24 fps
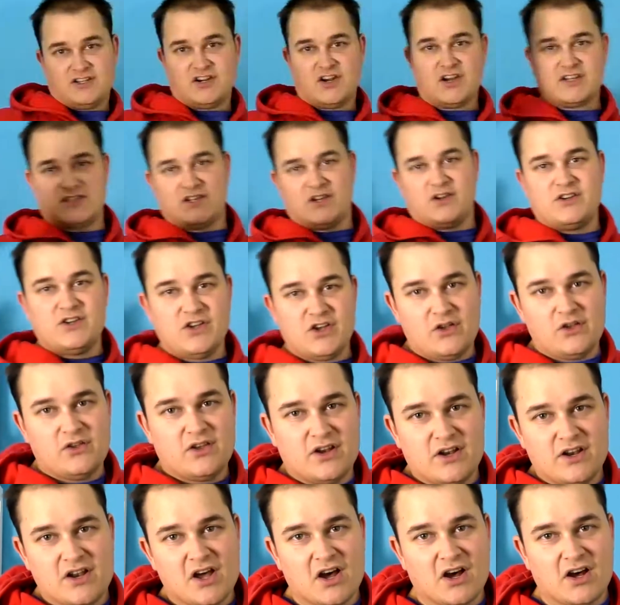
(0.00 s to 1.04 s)
Joke's on you, you're
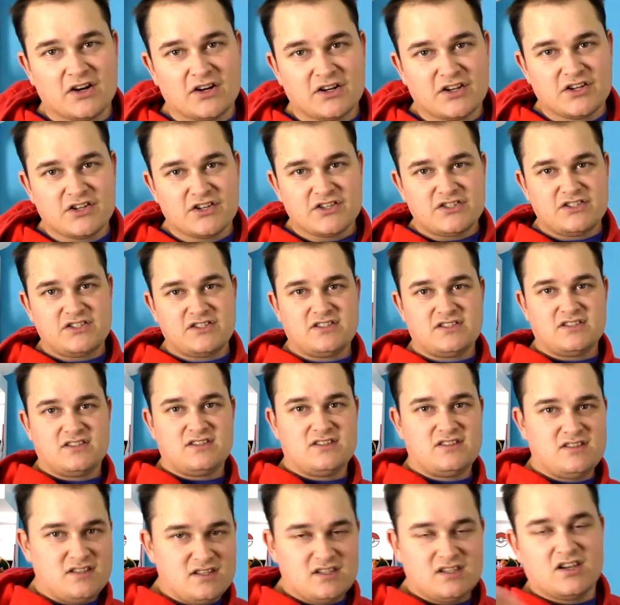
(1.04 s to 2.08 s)
not, because
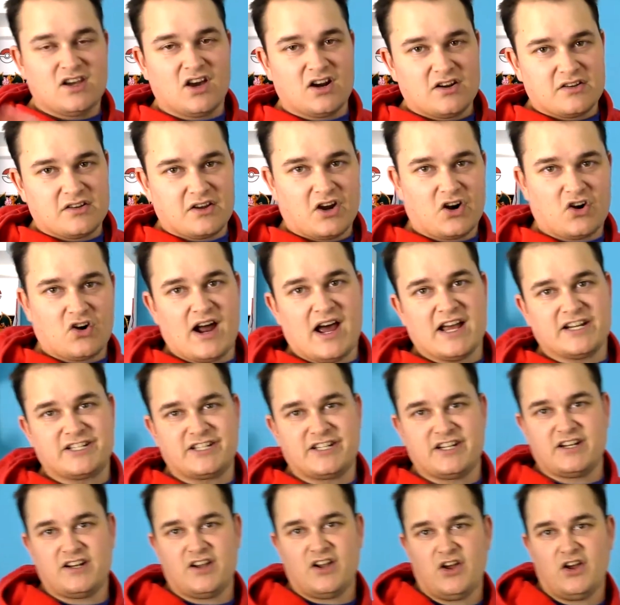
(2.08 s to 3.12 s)
you're gonna crash
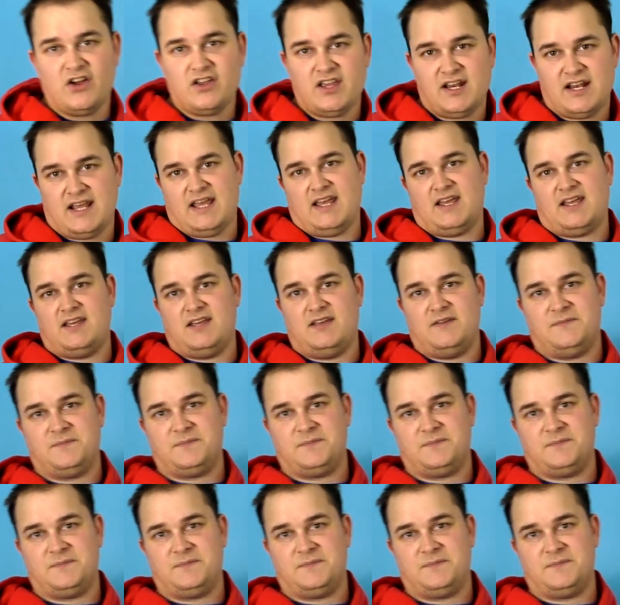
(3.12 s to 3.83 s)
and hurt your neck.